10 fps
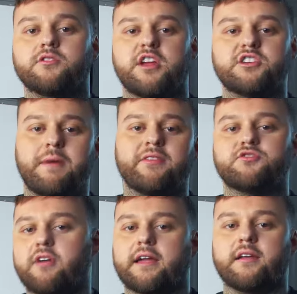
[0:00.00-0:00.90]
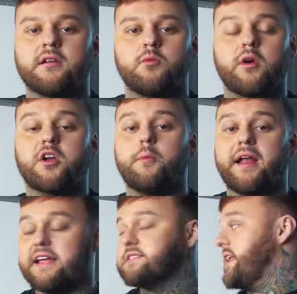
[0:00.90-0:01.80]
Stranger Man the Dragon. We're coming
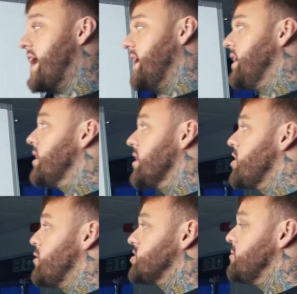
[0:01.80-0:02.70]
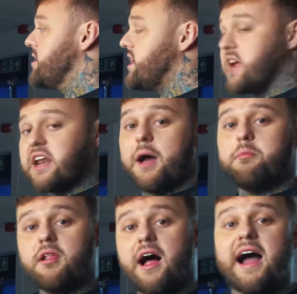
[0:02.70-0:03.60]
at you today with something that you can
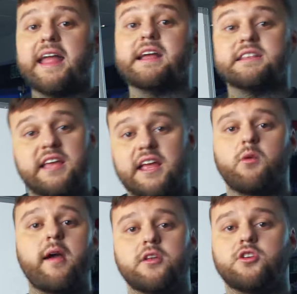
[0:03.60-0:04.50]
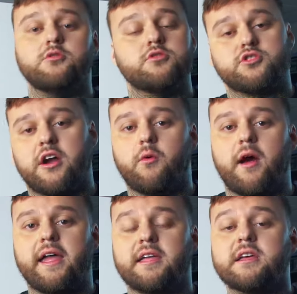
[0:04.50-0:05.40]
apply, take away, and use straight
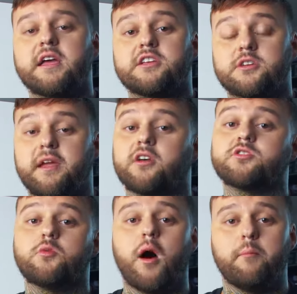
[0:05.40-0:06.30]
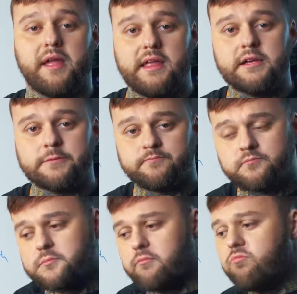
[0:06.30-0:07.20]
away. It's going to be a squat peak.
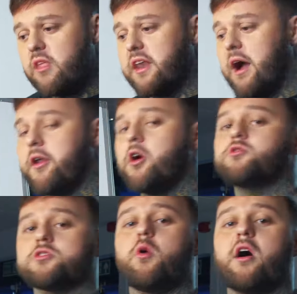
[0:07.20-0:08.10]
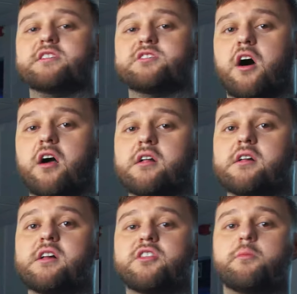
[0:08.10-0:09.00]
Now, I know squat is not
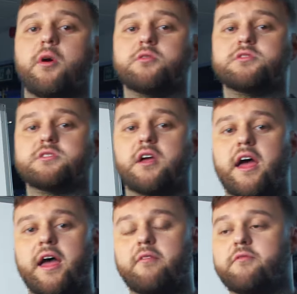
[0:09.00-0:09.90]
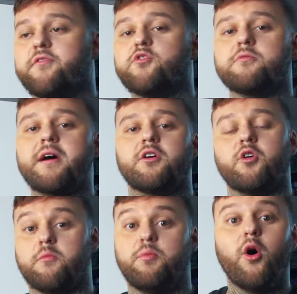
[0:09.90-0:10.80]
the most fundamental
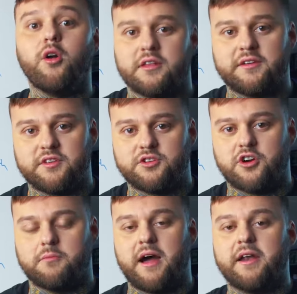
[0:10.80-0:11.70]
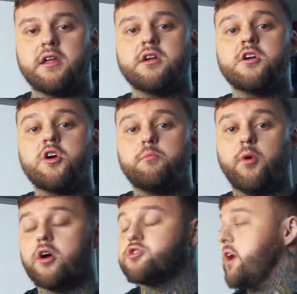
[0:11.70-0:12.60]
or important lift in strongman,
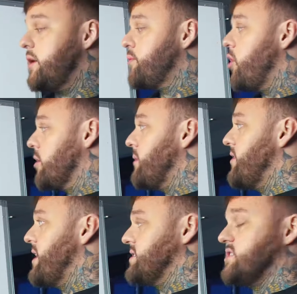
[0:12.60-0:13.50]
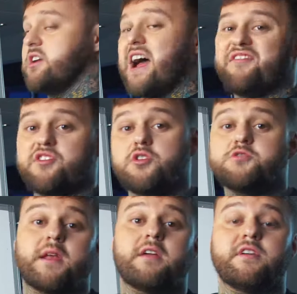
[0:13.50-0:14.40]
but a training program like this is going to have
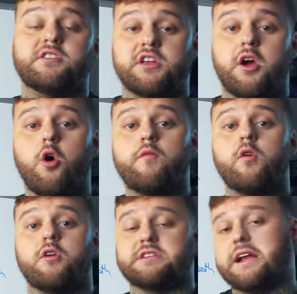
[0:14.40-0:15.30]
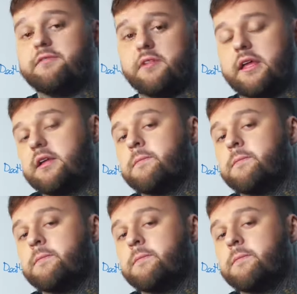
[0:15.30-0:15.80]
huge benefit to you overall as an athlete.